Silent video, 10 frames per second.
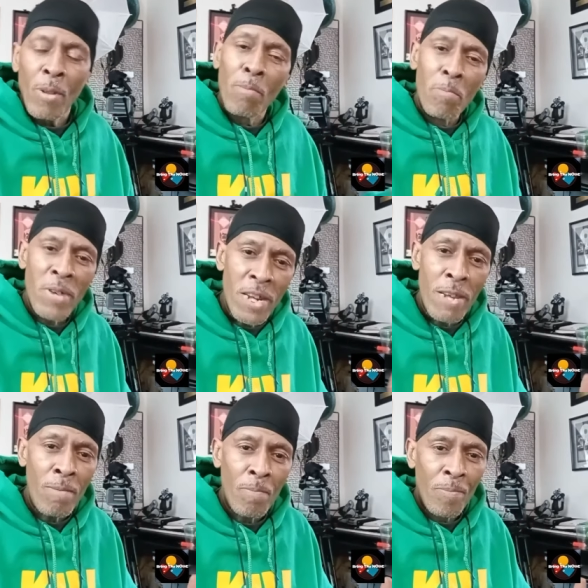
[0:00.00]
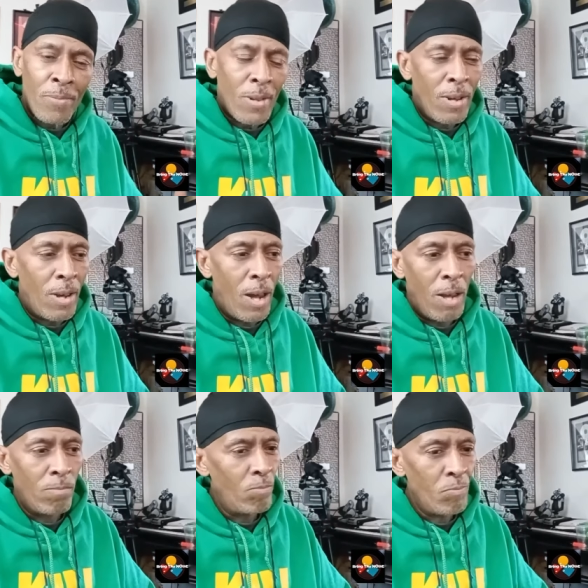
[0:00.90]
Me,
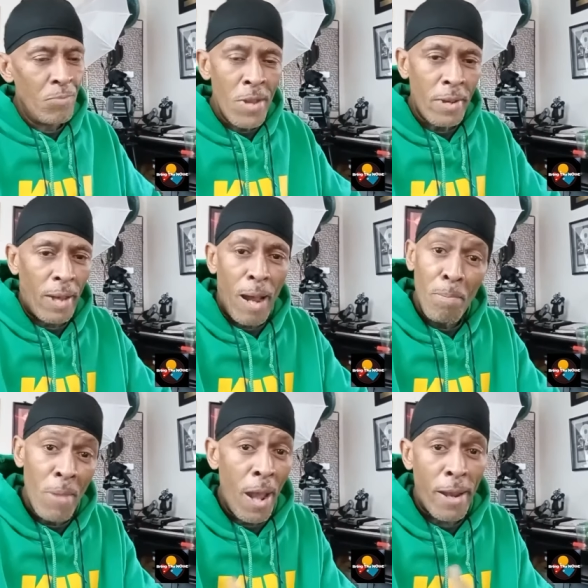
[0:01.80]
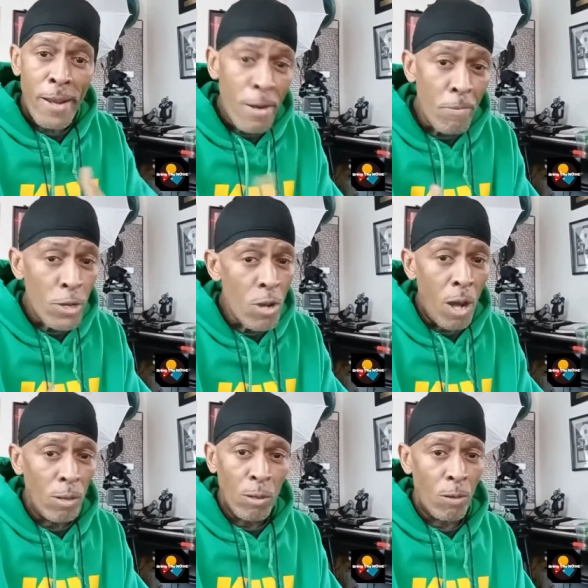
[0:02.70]
nigga, I'm not hearing
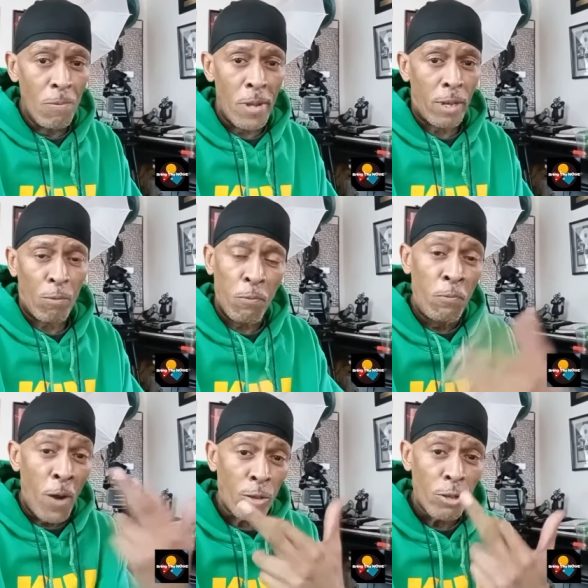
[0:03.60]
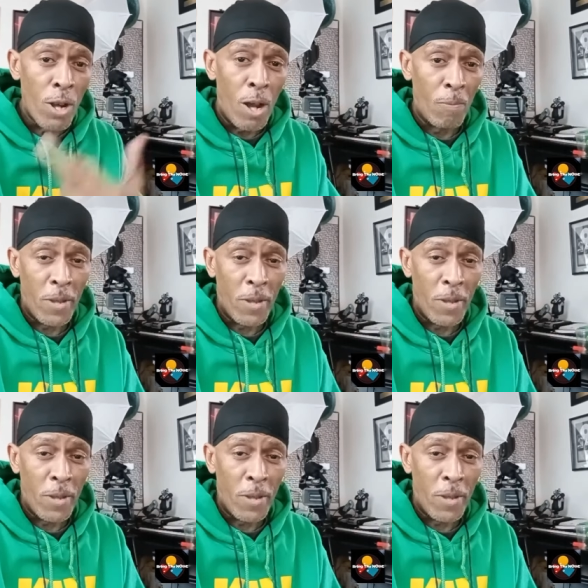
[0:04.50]
y'all little niggas. Fuck y'all